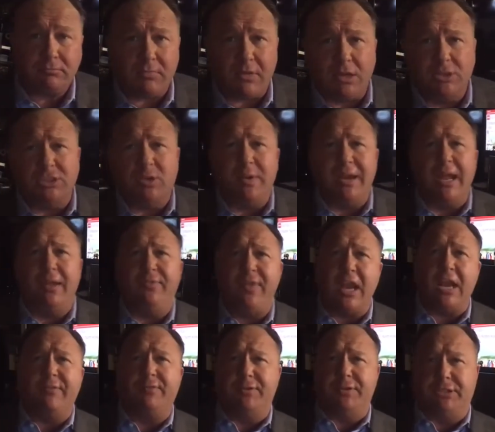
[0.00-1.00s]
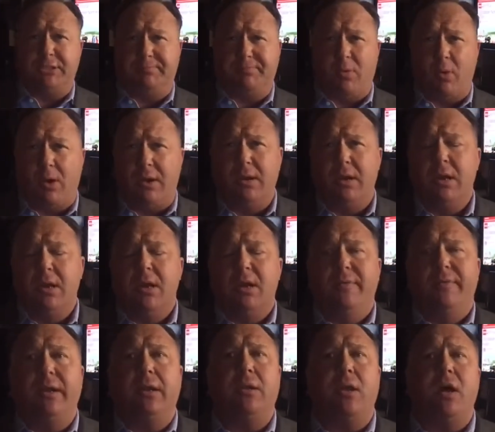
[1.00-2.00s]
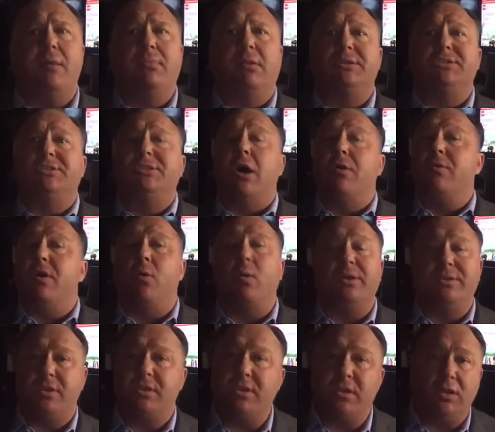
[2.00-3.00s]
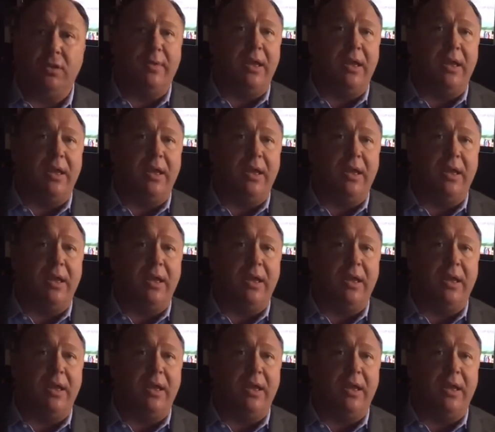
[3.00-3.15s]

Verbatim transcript: So again, thank you for the support. The globalists don't know what to do.